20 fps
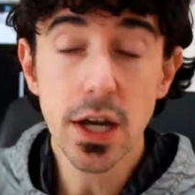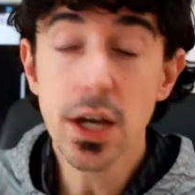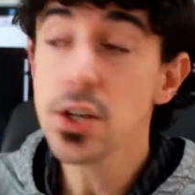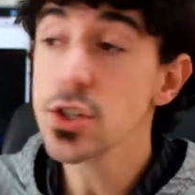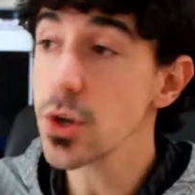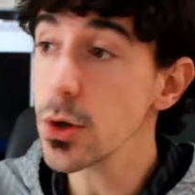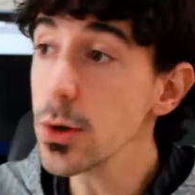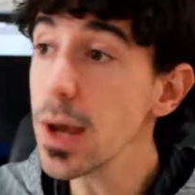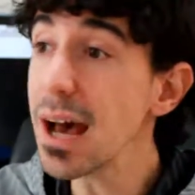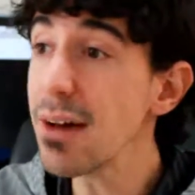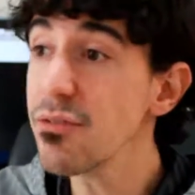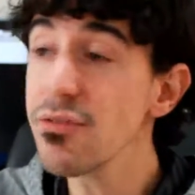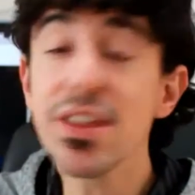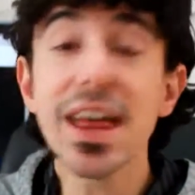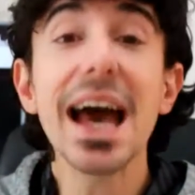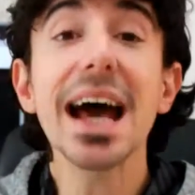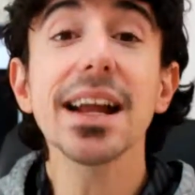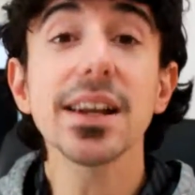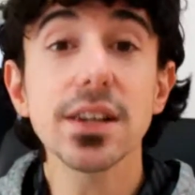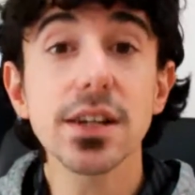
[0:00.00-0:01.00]
So you have
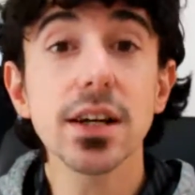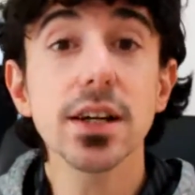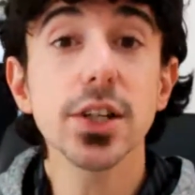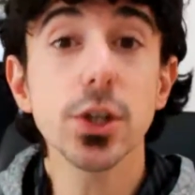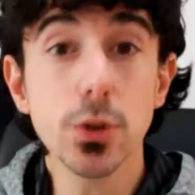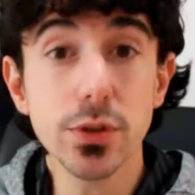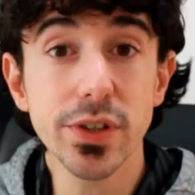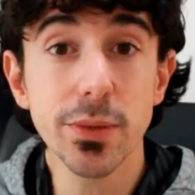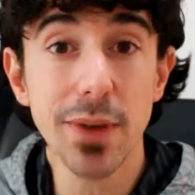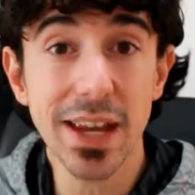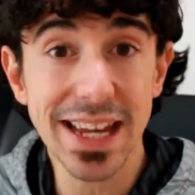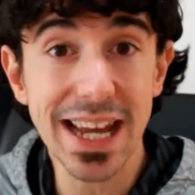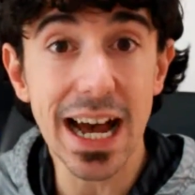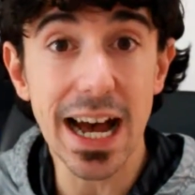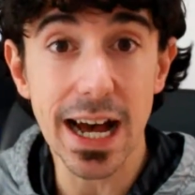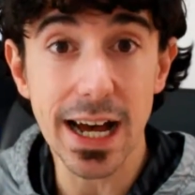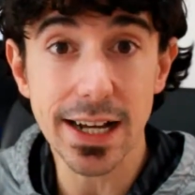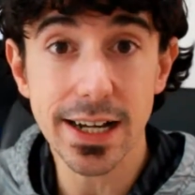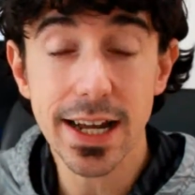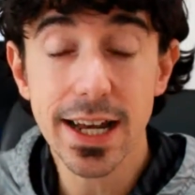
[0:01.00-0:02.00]
that ultimate
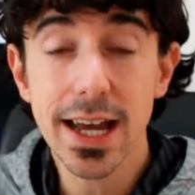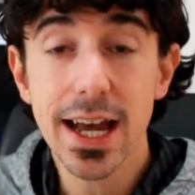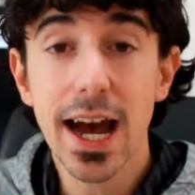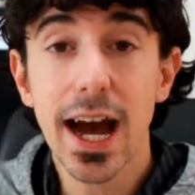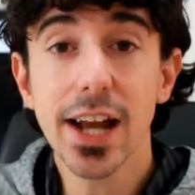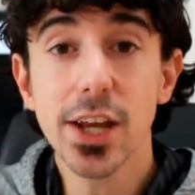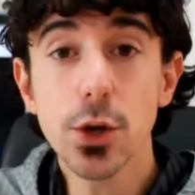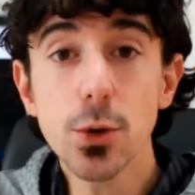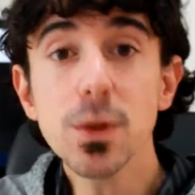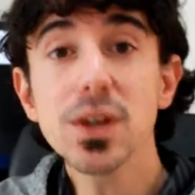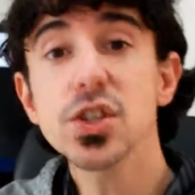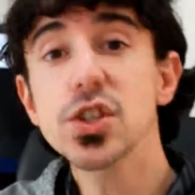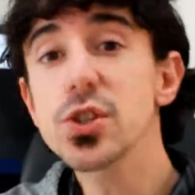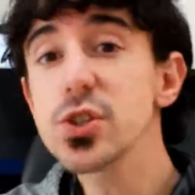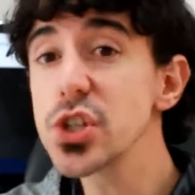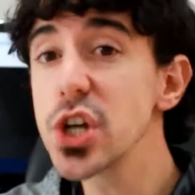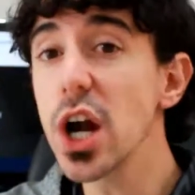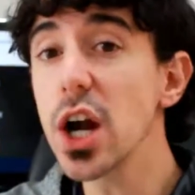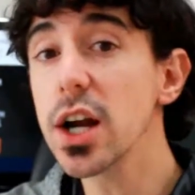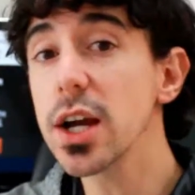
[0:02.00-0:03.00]
guide, and you want to
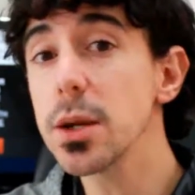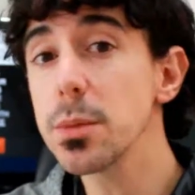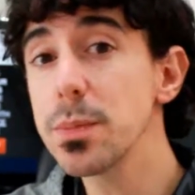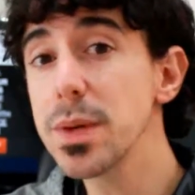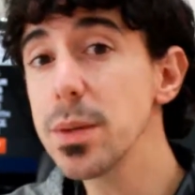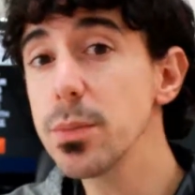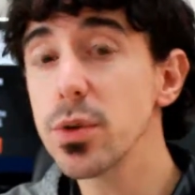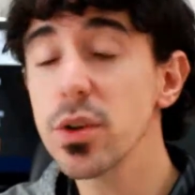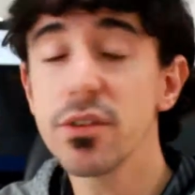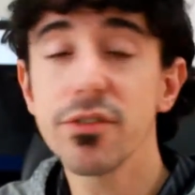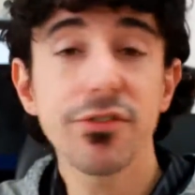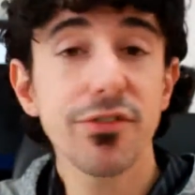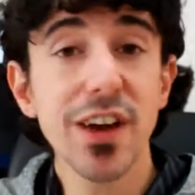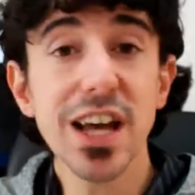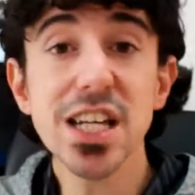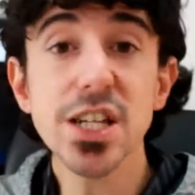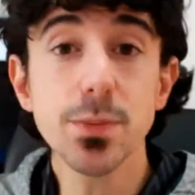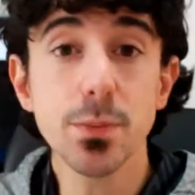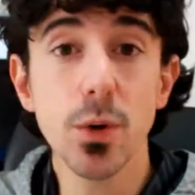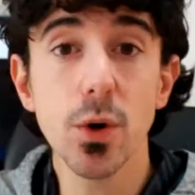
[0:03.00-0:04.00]
target people on
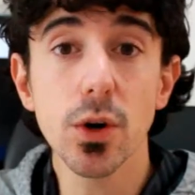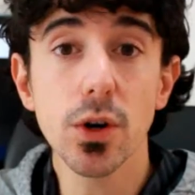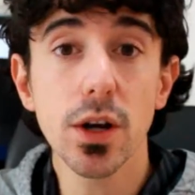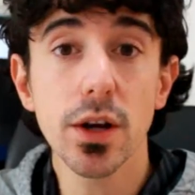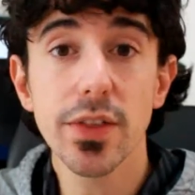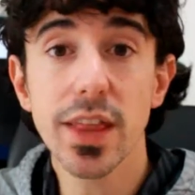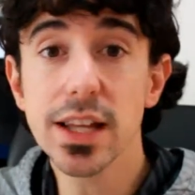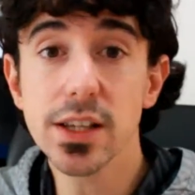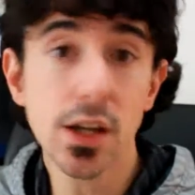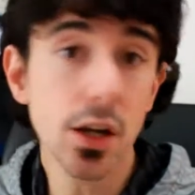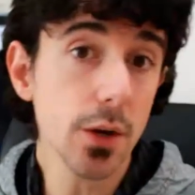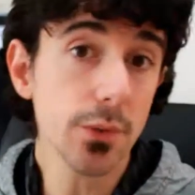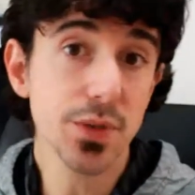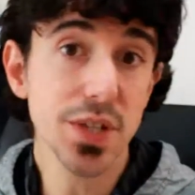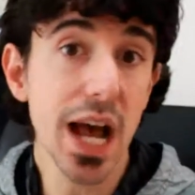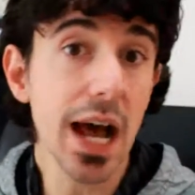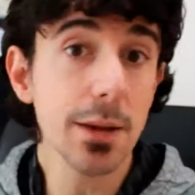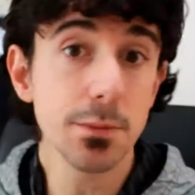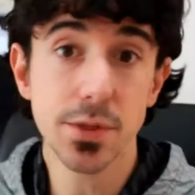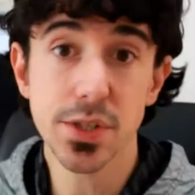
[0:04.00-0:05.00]
Facebook that loves
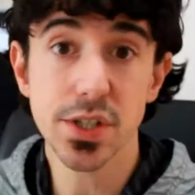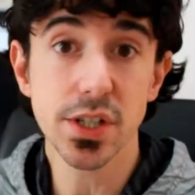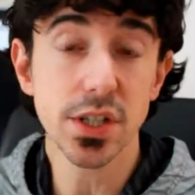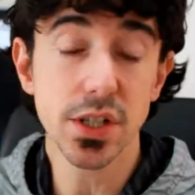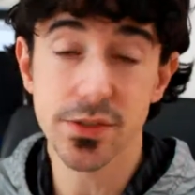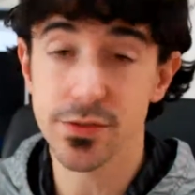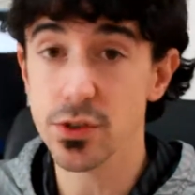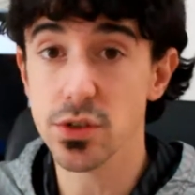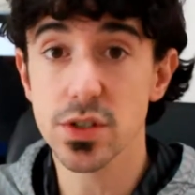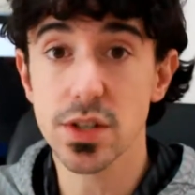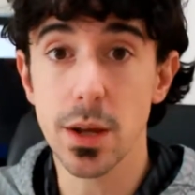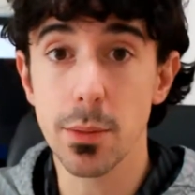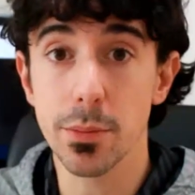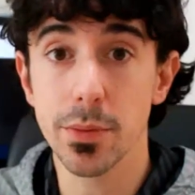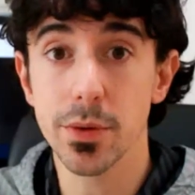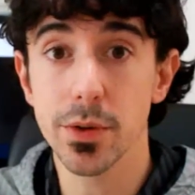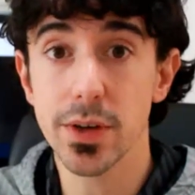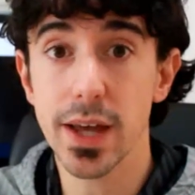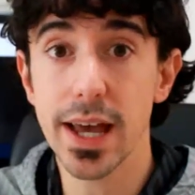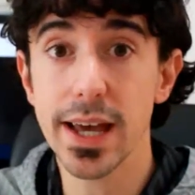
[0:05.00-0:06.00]
hamsters, for
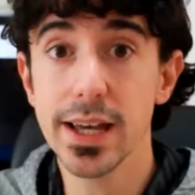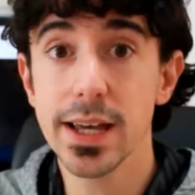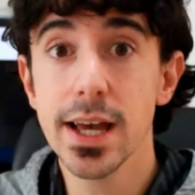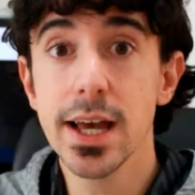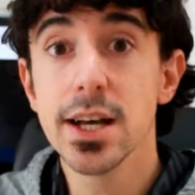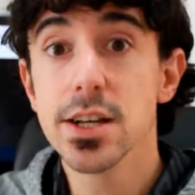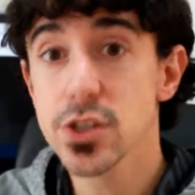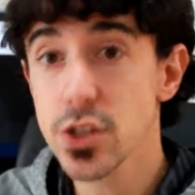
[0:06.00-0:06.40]
example, okay?